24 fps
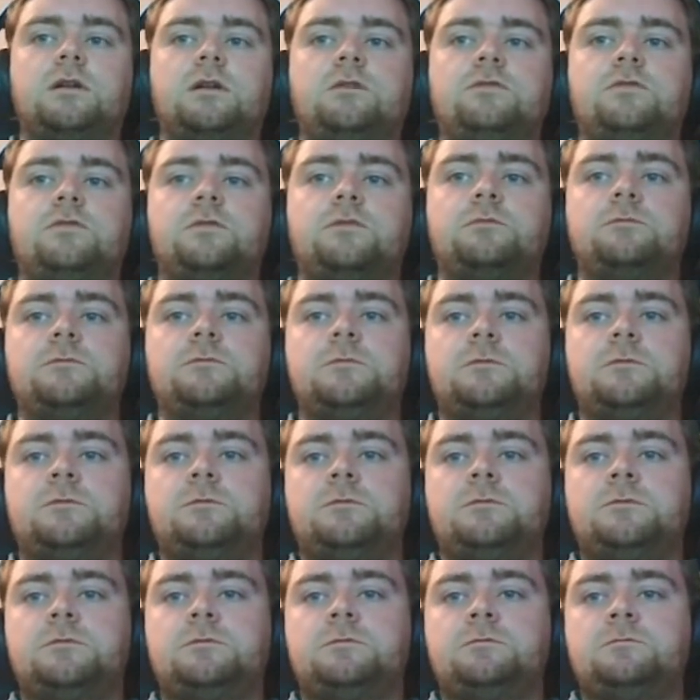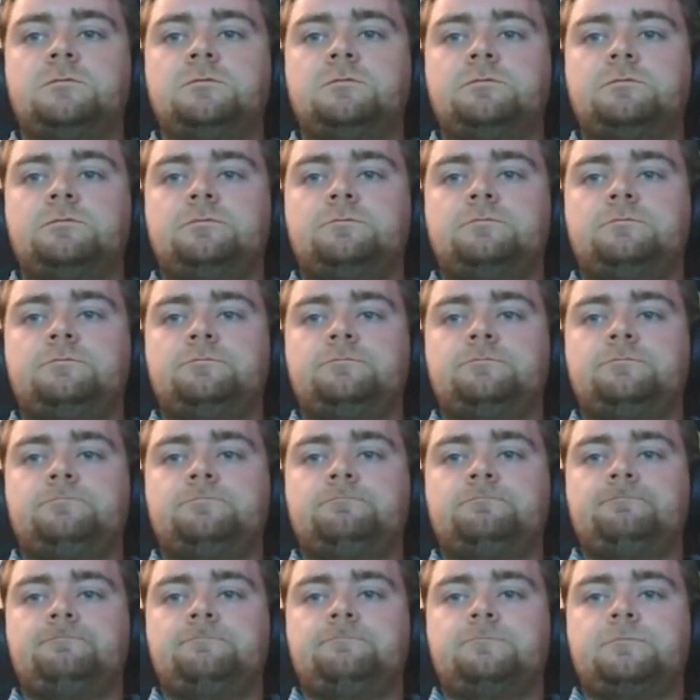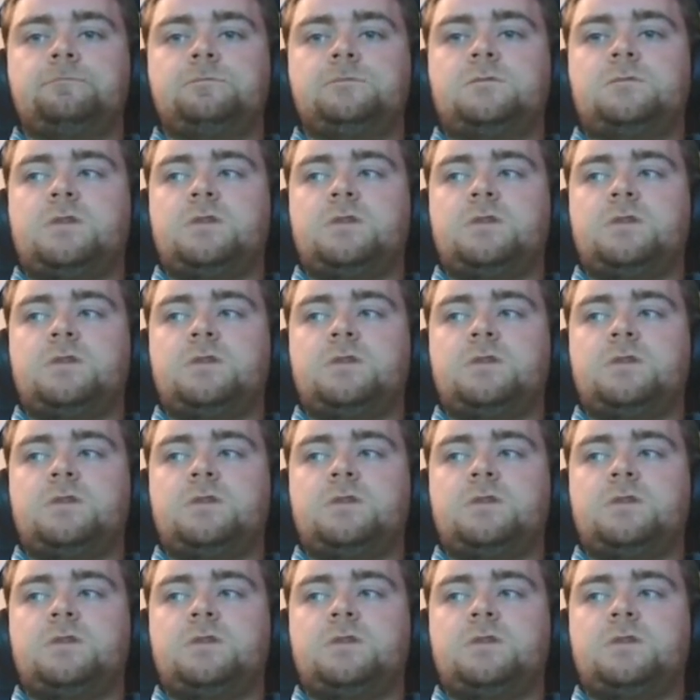so close. Okay, let's